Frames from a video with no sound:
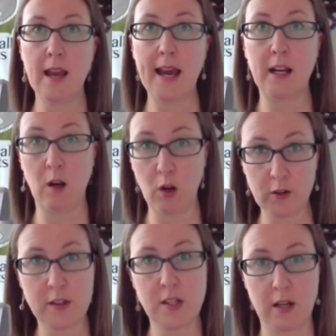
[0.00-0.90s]
And a lot
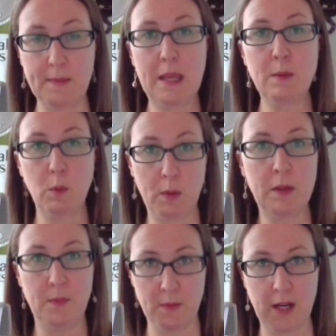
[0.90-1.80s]
of the time, he will be
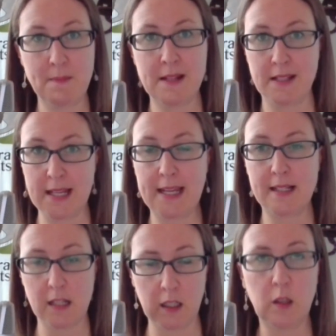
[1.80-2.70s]
with me when I
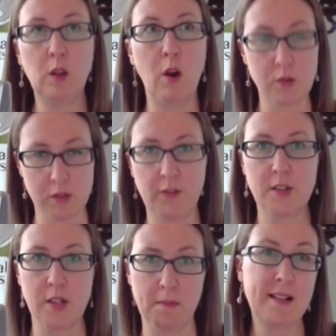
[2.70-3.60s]
meditate. A lot of the
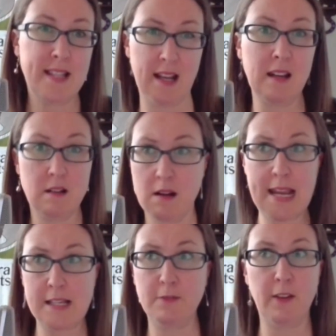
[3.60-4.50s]
time, I'd say like
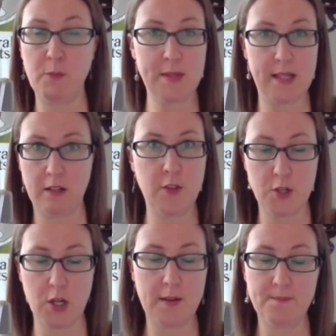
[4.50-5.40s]
85% of the
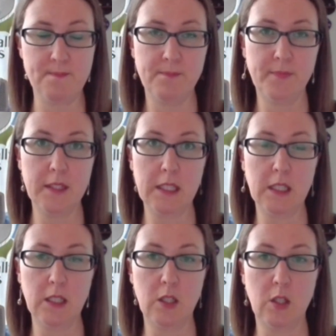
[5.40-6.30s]
time.
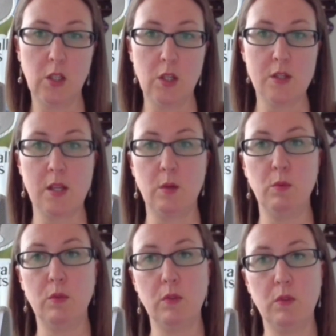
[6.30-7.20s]
So,
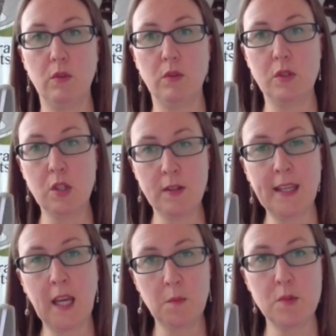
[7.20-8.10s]
do
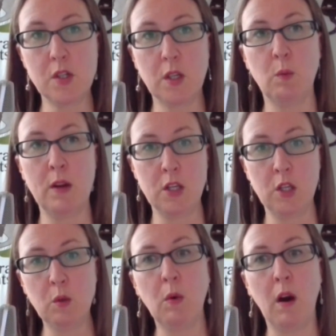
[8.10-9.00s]
they come to you when
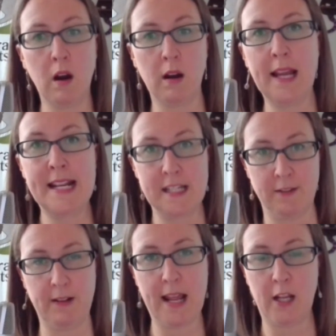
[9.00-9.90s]
you are in a
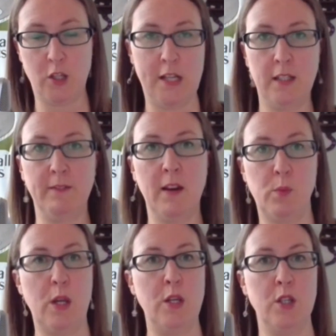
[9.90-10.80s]
different energetic
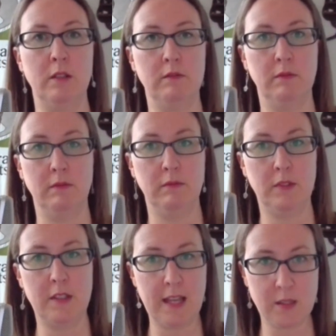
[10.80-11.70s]
vibration?
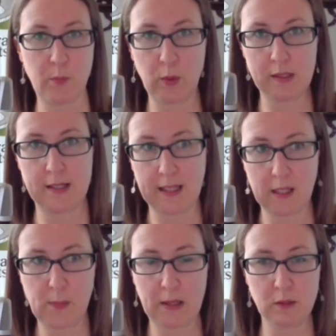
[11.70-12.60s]
So, that's a point to
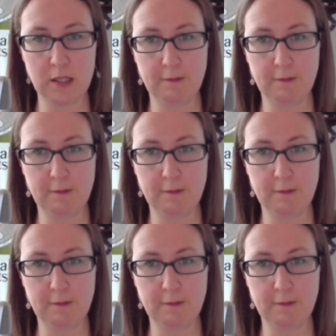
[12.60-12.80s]
think about.